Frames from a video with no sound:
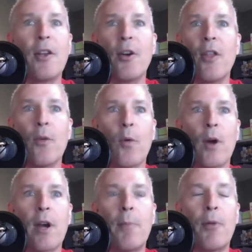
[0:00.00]
your other
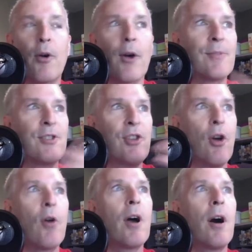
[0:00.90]
workout programs.
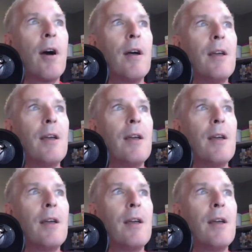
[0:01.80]
Yoga,